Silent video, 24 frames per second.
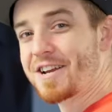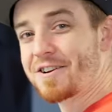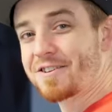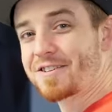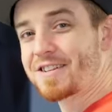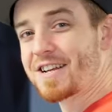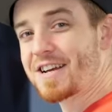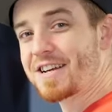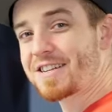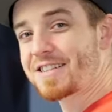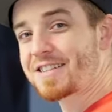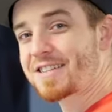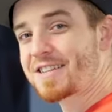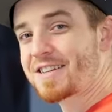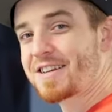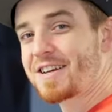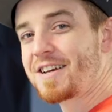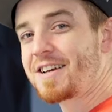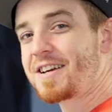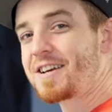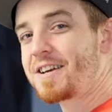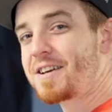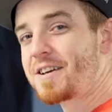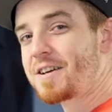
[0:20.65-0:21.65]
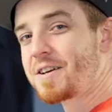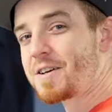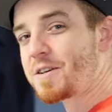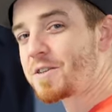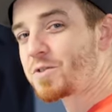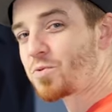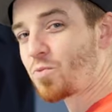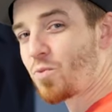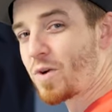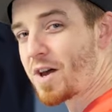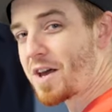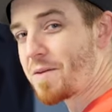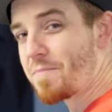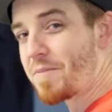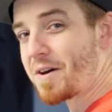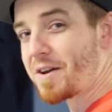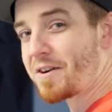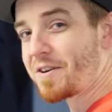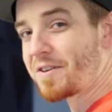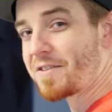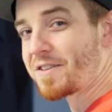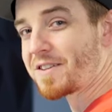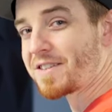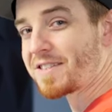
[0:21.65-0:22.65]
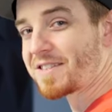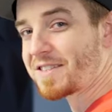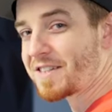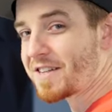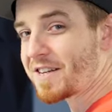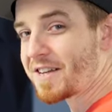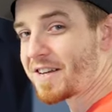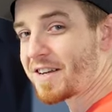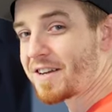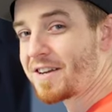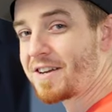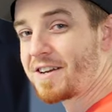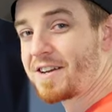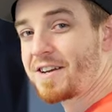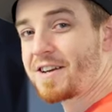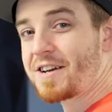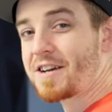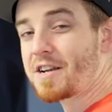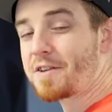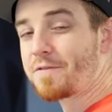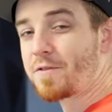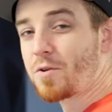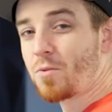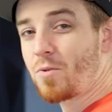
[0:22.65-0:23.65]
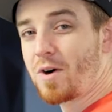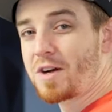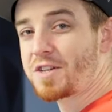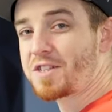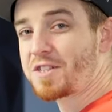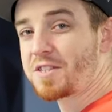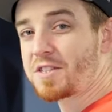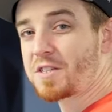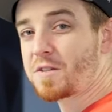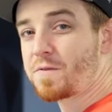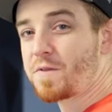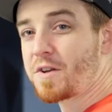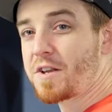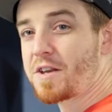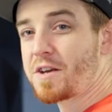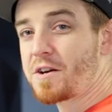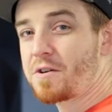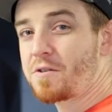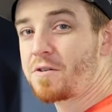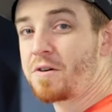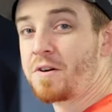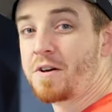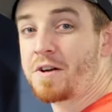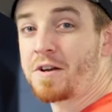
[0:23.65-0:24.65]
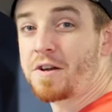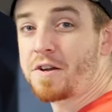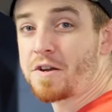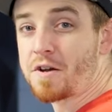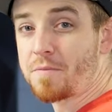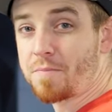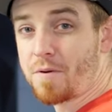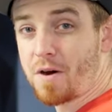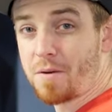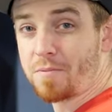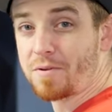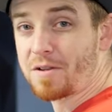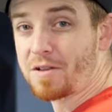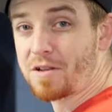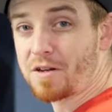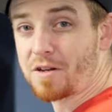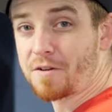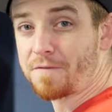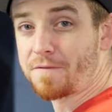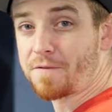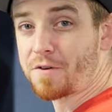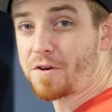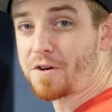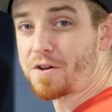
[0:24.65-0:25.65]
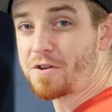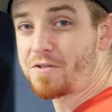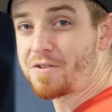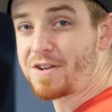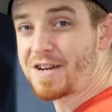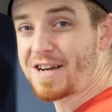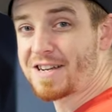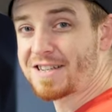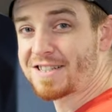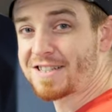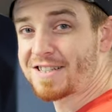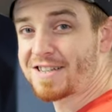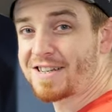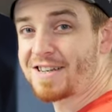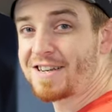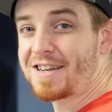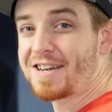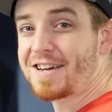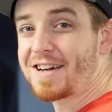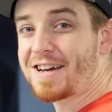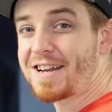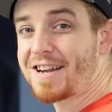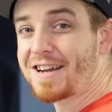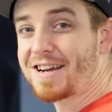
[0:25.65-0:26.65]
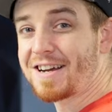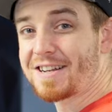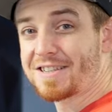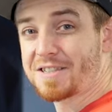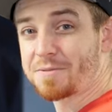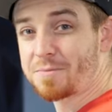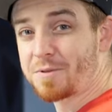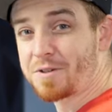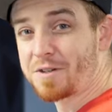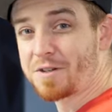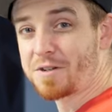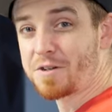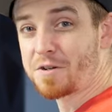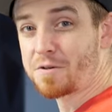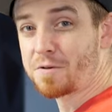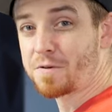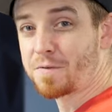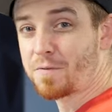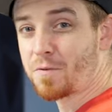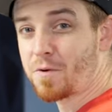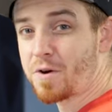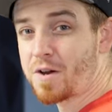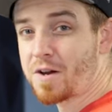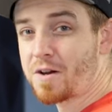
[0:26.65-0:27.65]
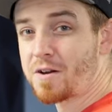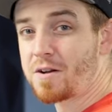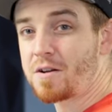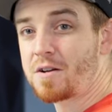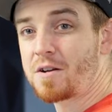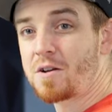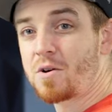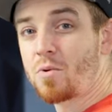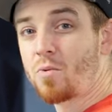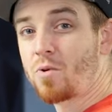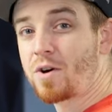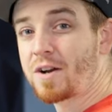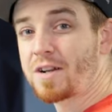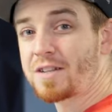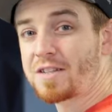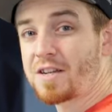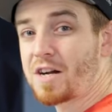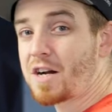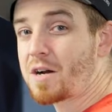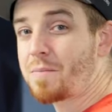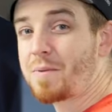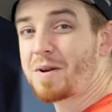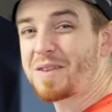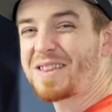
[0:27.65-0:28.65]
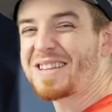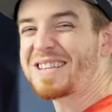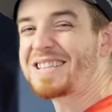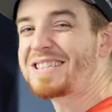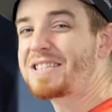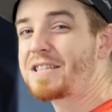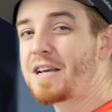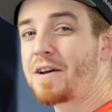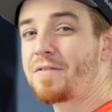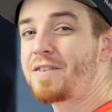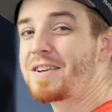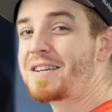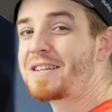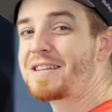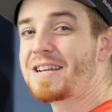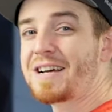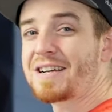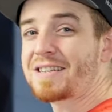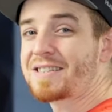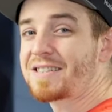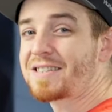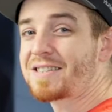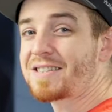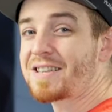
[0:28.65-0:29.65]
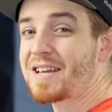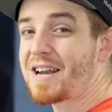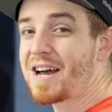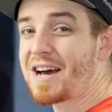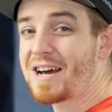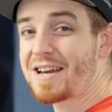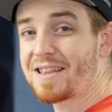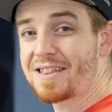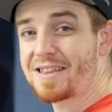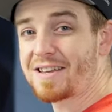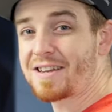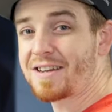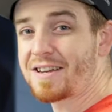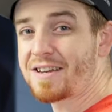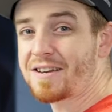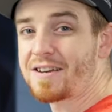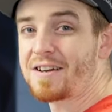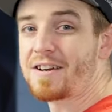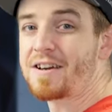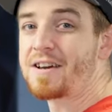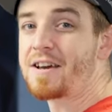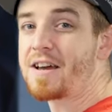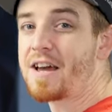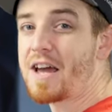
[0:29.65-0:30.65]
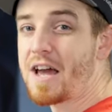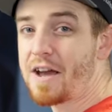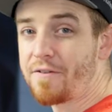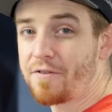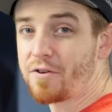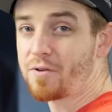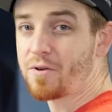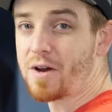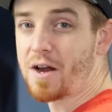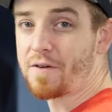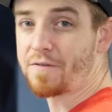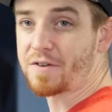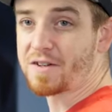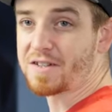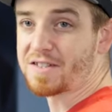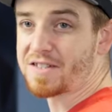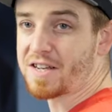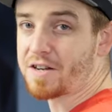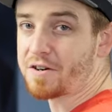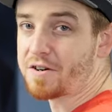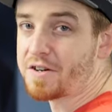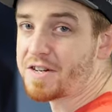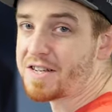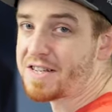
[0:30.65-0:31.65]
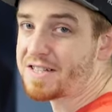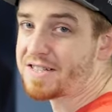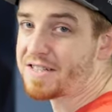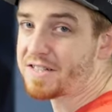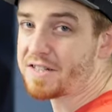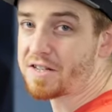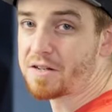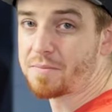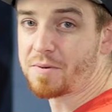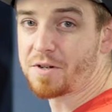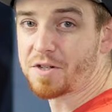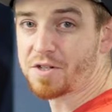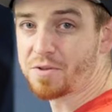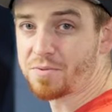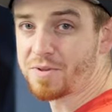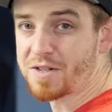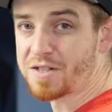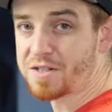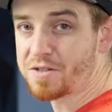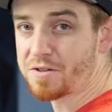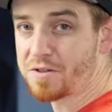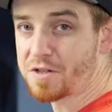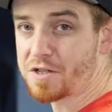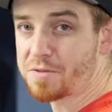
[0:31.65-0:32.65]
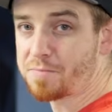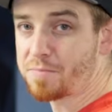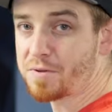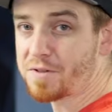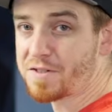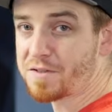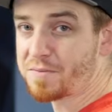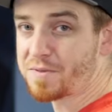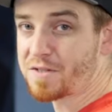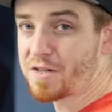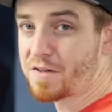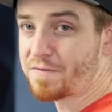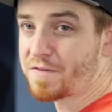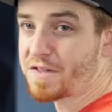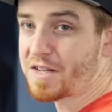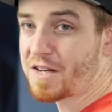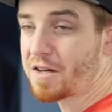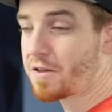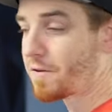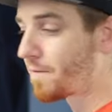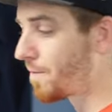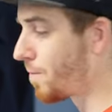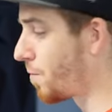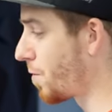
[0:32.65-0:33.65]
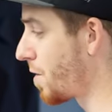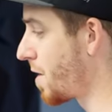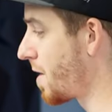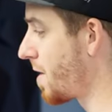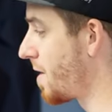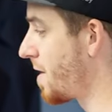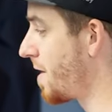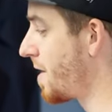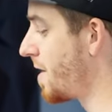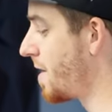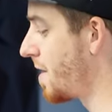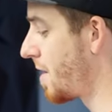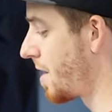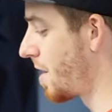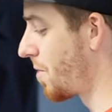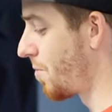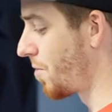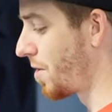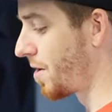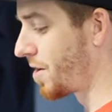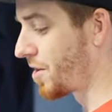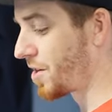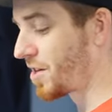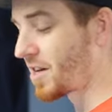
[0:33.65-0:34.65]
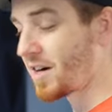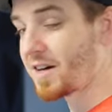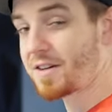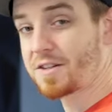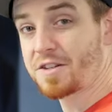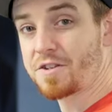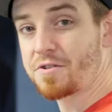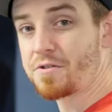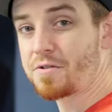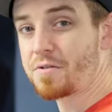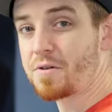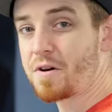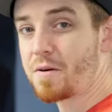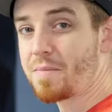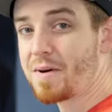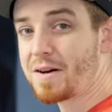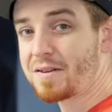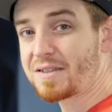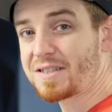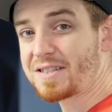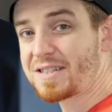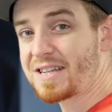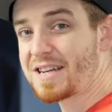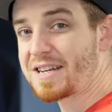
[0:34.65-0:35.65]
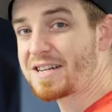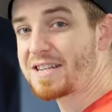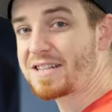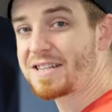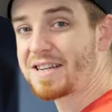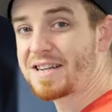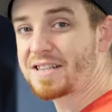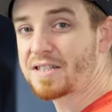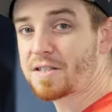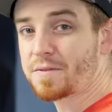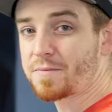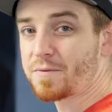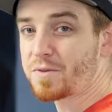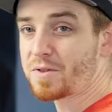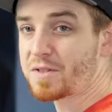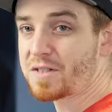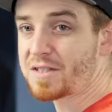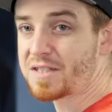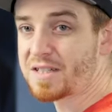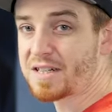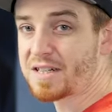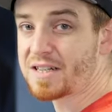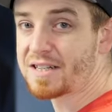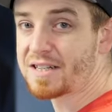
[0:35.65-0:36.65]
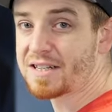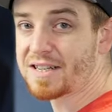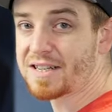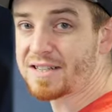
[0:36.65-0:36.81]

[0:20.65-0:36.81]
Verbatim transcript: at your desk is way better than sitting. And if you're watching this video, you're probably looking for a new desk, and I got some good news for you. We're gonna talk about the 7 desks that I think every graphic designer needs. I did a bunch of research, put some stuff together for you, and I wanted to talk to you about standing desks versus sitting